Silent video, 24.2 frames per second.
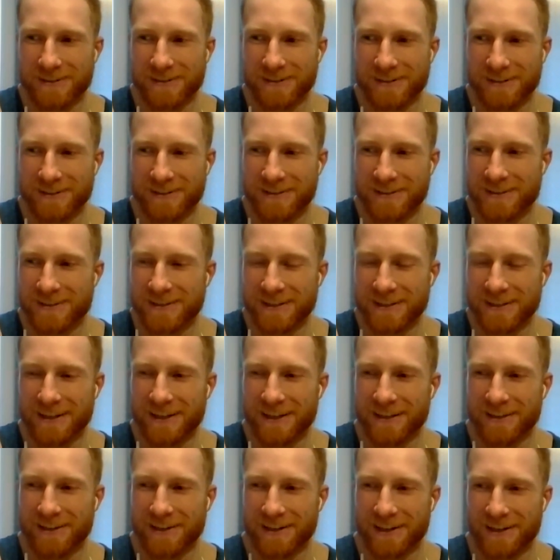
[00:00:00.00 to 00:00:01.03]
I'd
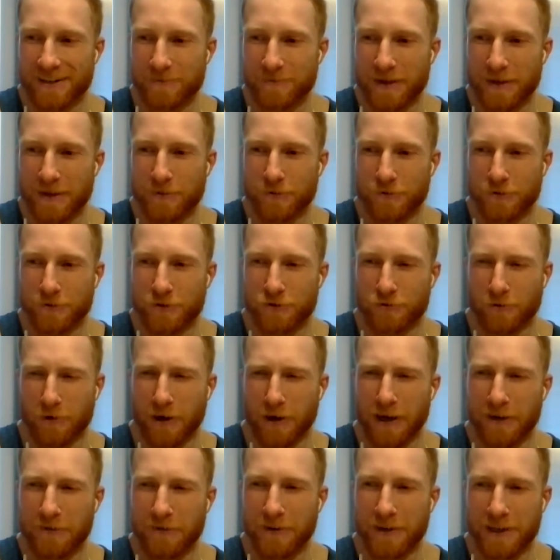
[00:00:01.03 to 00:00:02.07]
see like people
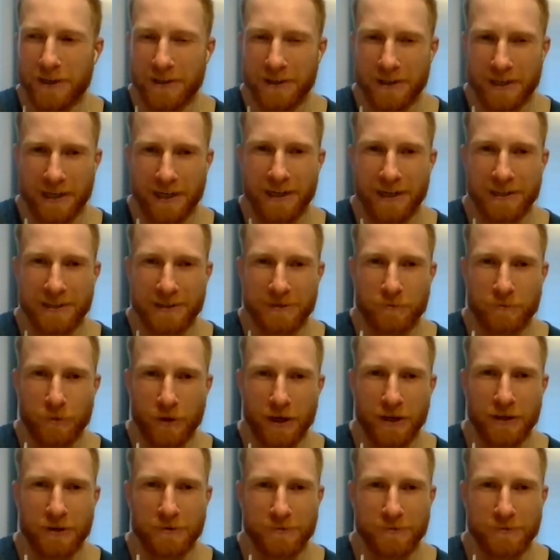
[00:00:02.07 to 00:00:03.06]
driving in cars by